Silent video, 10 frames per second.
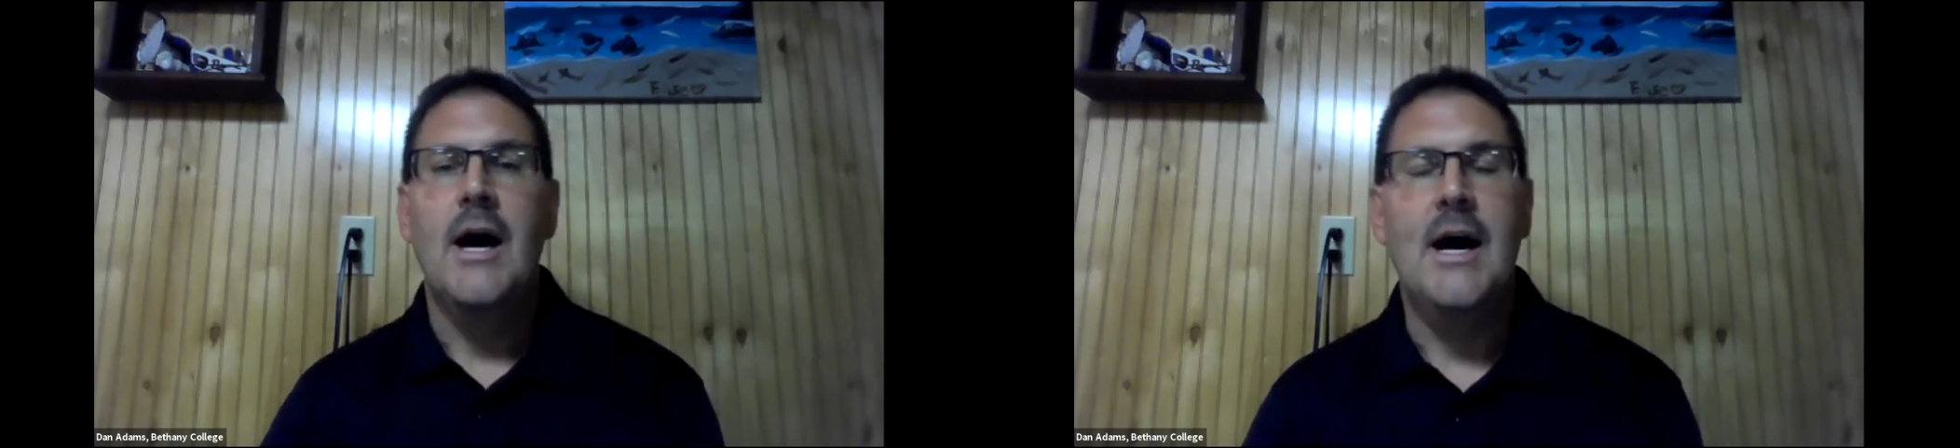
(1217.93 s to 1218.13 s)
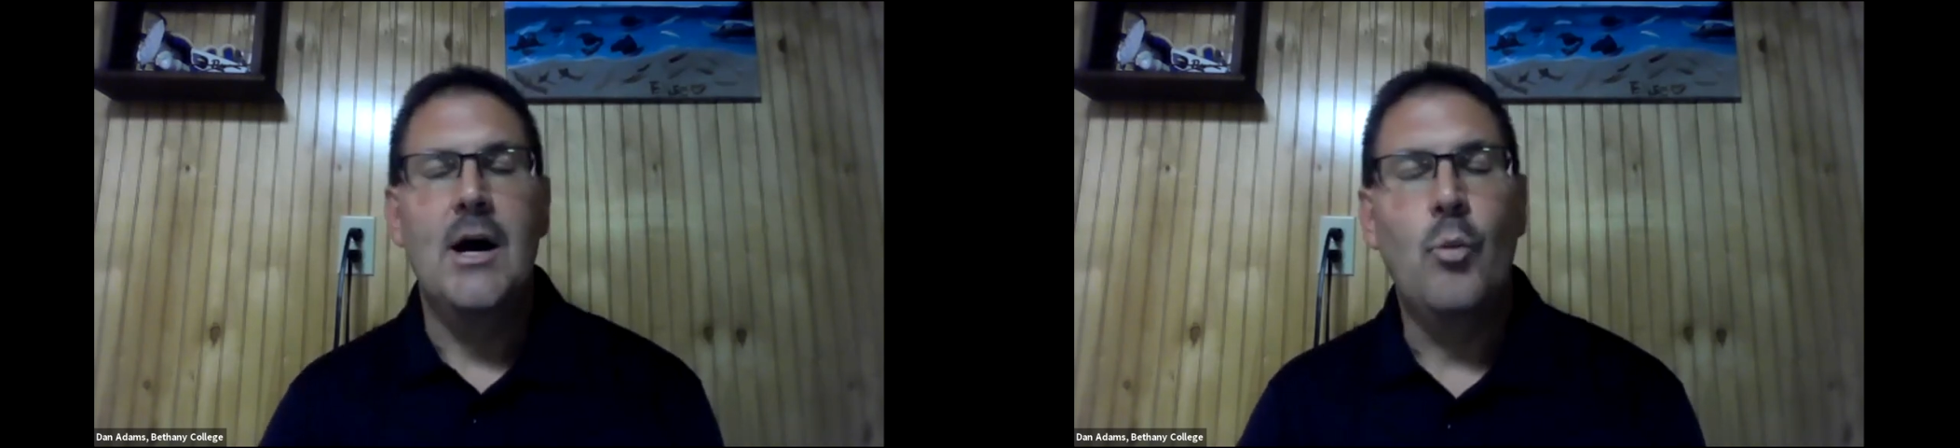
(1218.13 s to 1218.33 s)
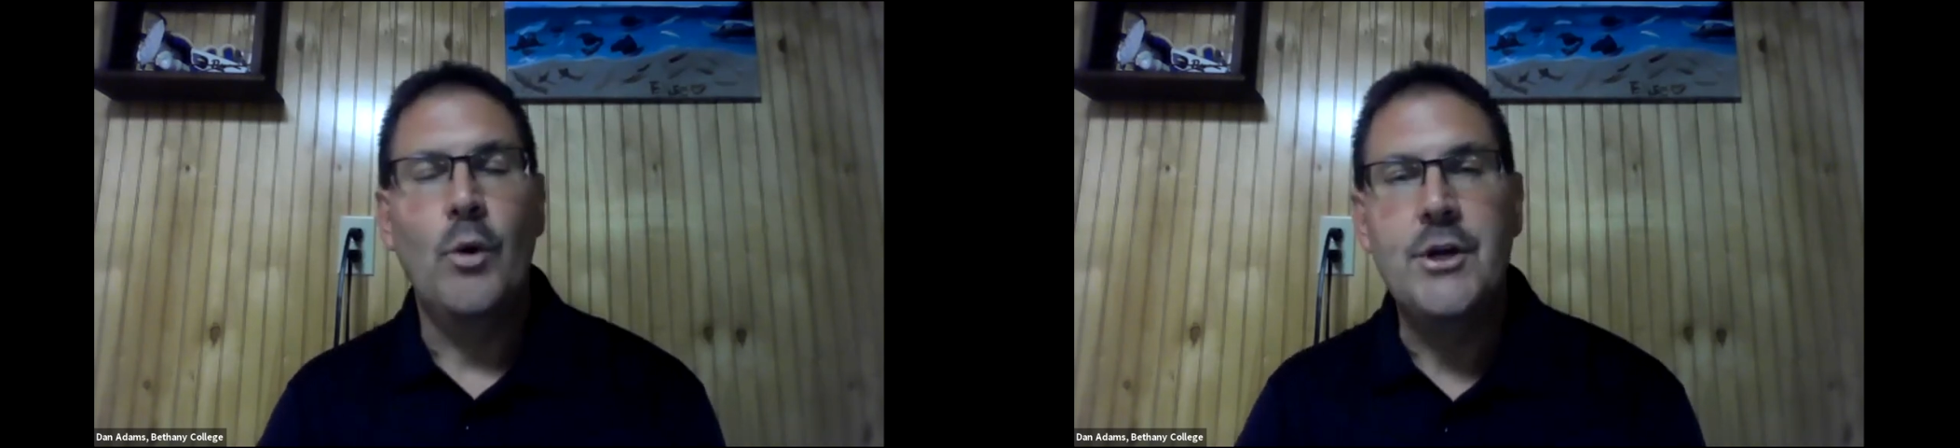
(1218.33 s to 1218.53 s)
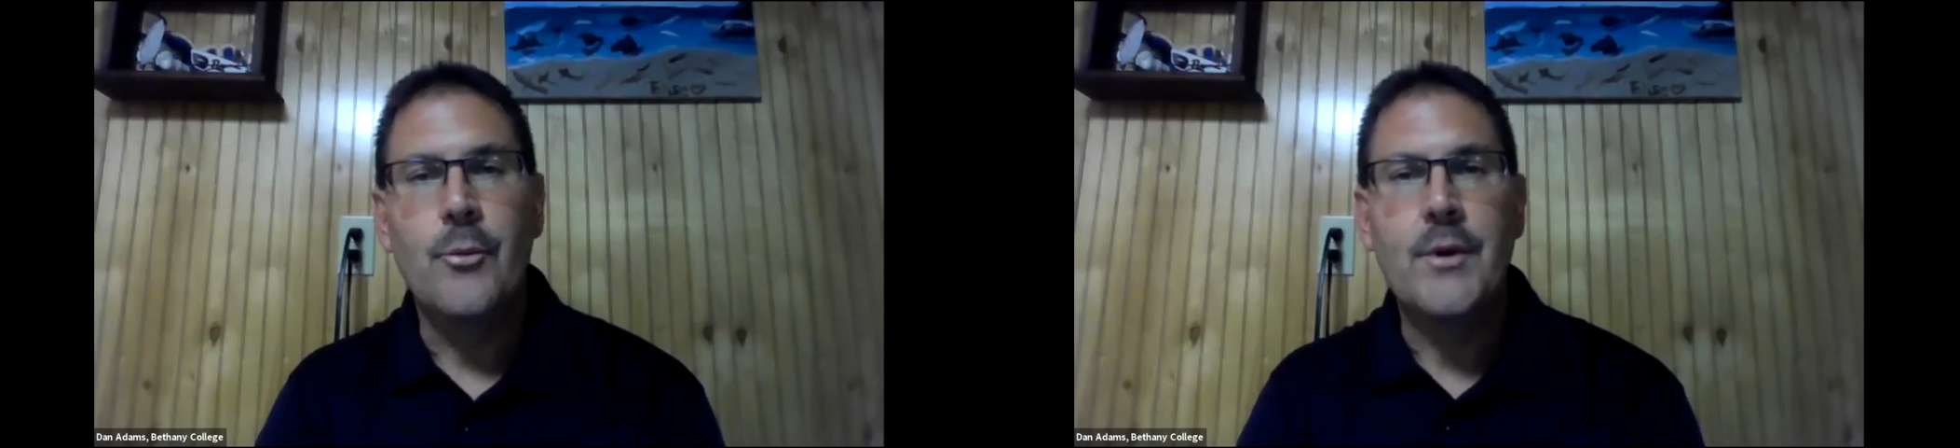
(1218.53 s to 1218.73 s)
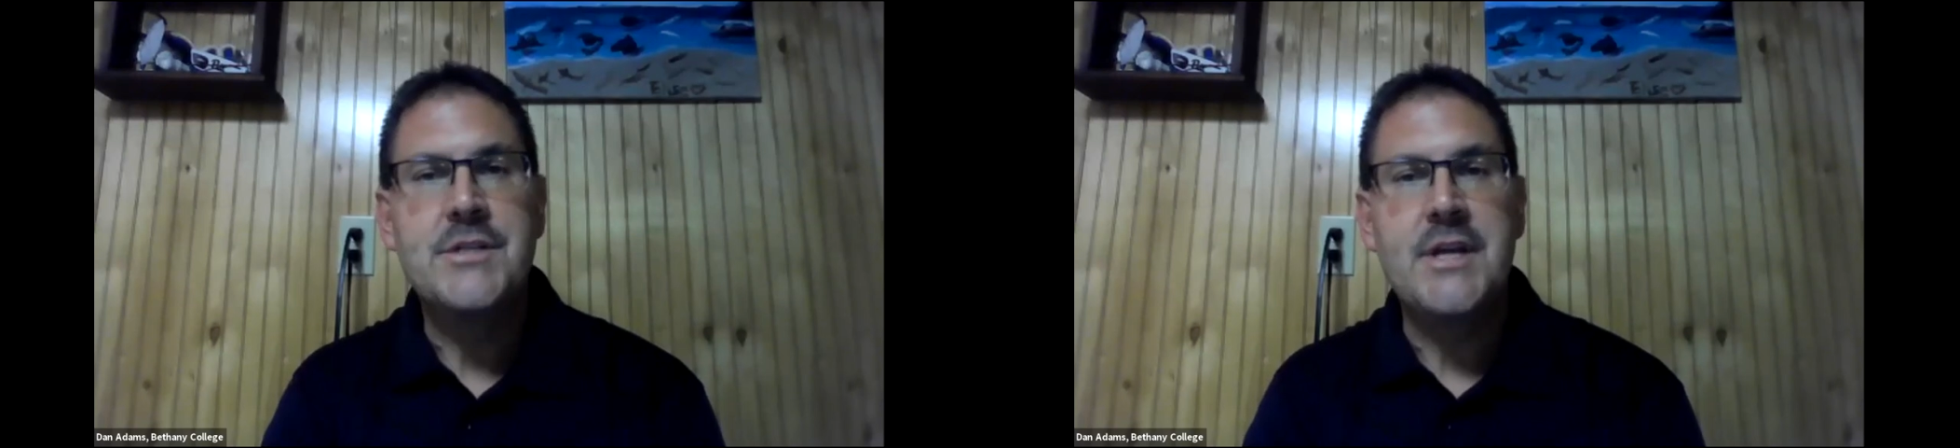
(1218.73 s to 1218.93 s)
When
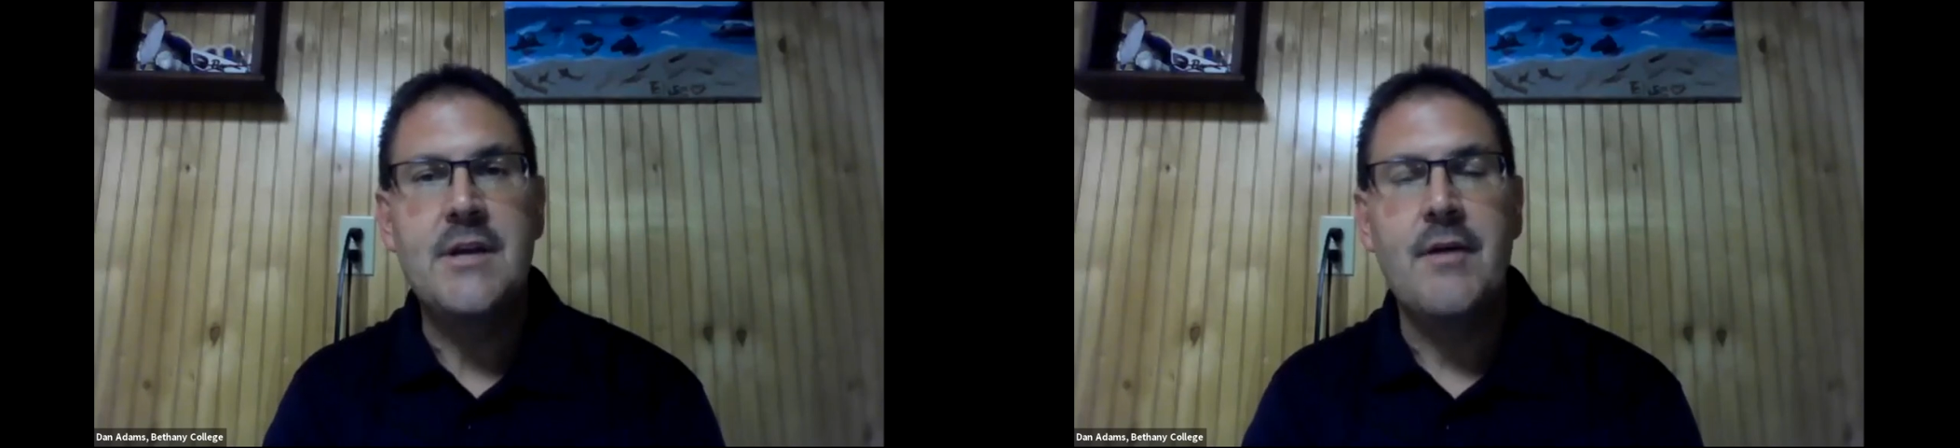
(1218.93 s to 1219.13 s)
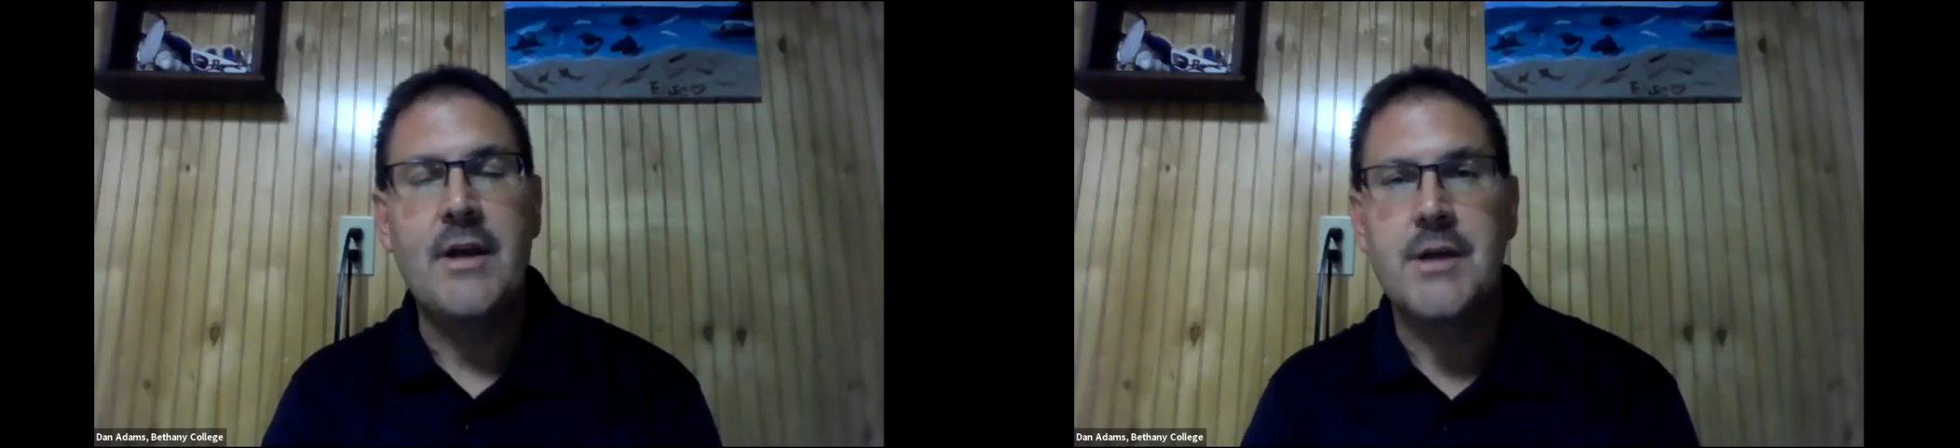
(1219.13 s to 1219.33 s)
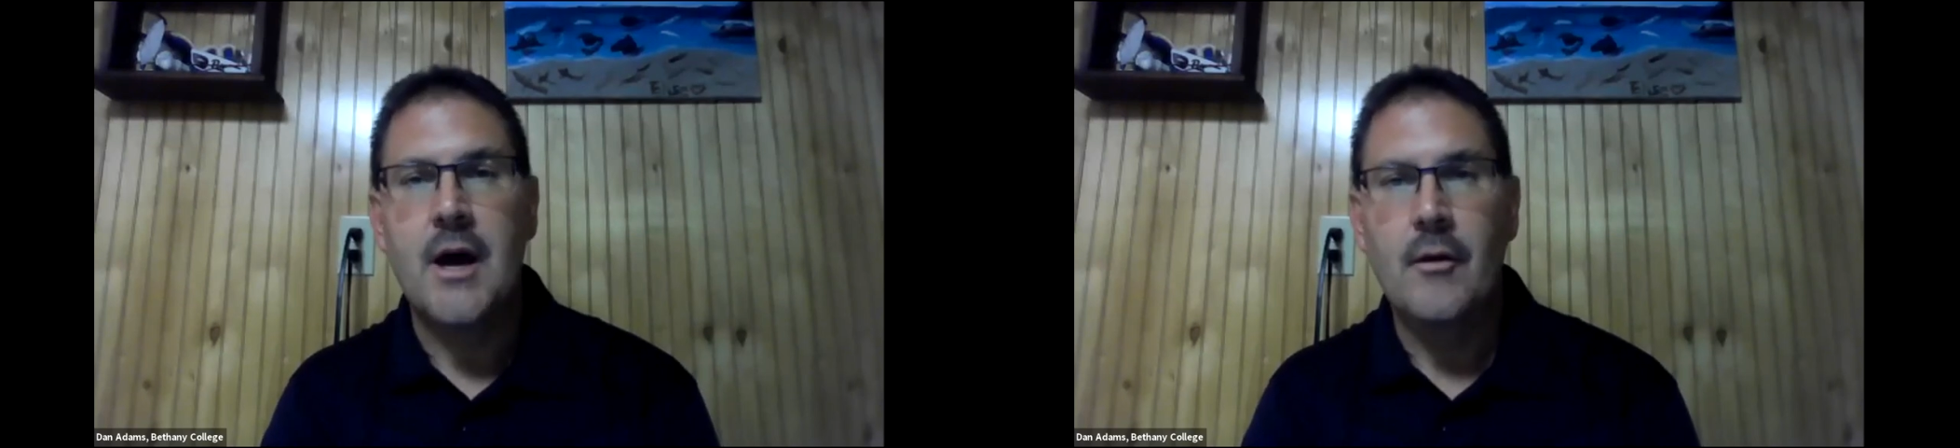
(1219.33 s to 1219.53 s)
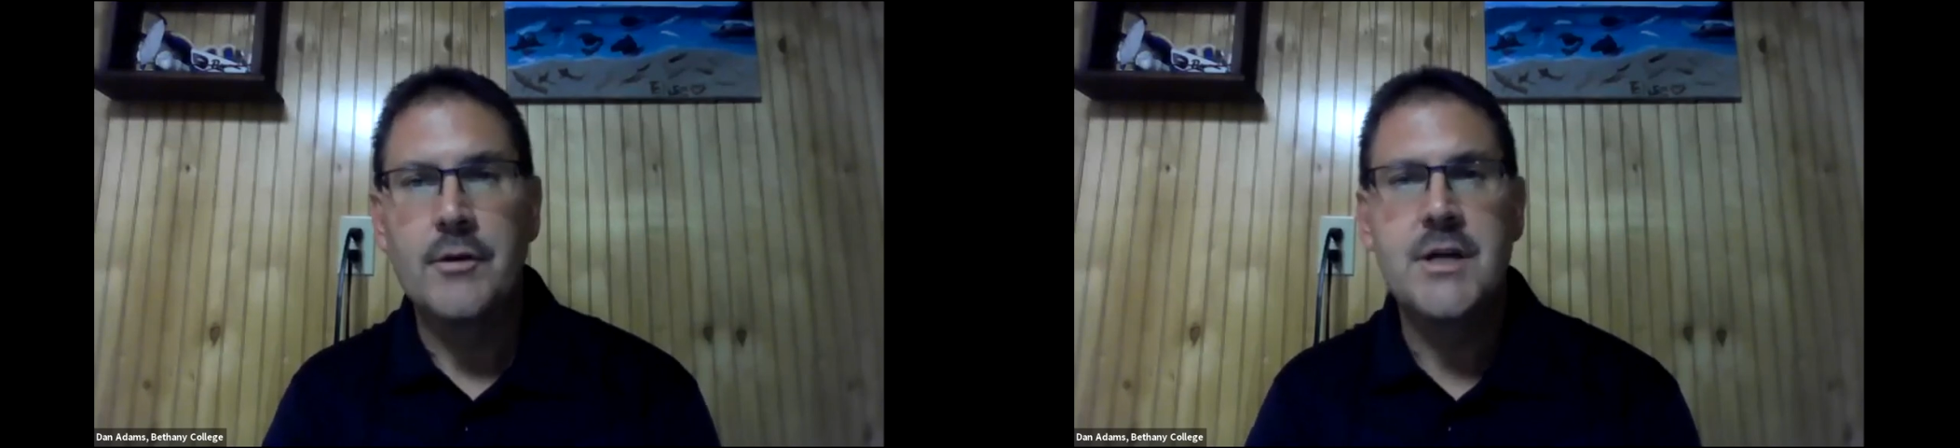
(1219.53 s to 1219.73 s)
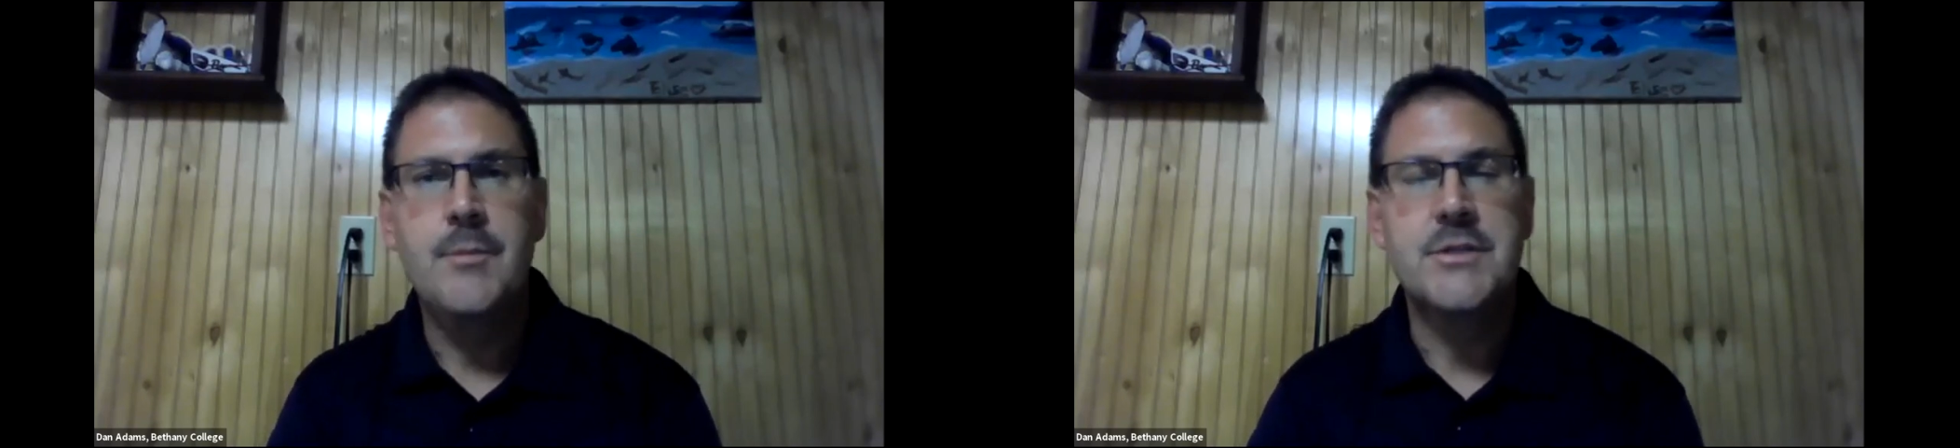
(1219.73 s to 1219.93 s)
you receive a
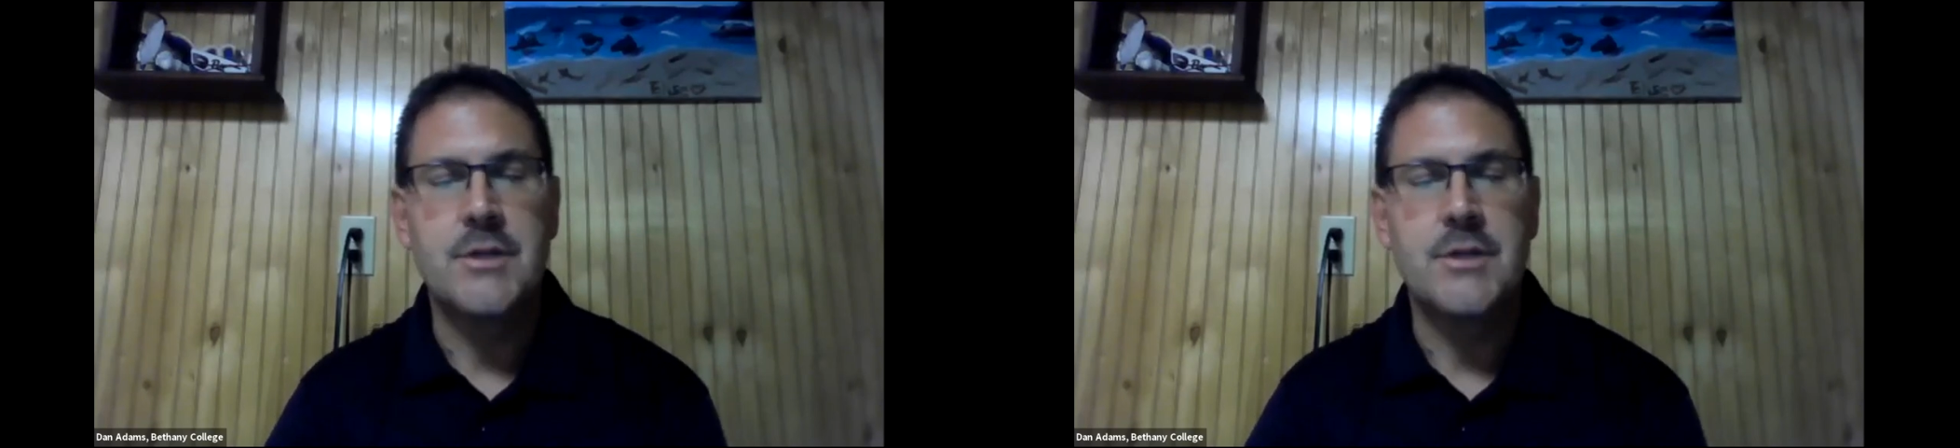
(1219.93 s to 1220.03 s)
scholarship,